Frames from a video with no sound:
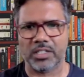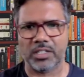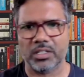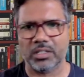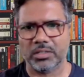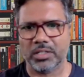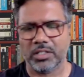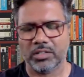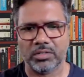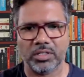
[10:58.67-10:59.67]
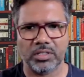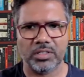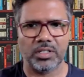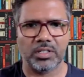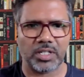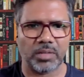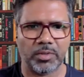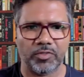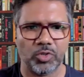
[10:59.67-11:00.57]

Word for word: you know, the the coming